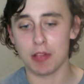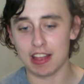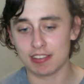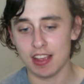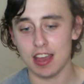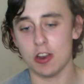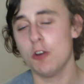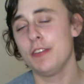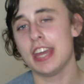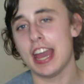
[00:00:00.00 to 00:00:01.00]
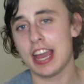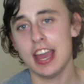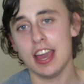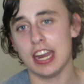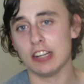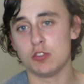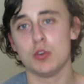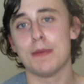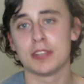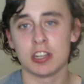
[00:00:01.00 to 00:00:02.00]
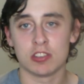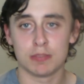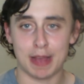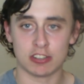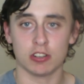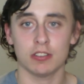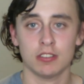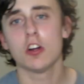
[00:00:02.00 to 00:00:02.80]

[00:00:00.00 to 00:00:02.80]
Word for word: plus an OVA and a two episode special.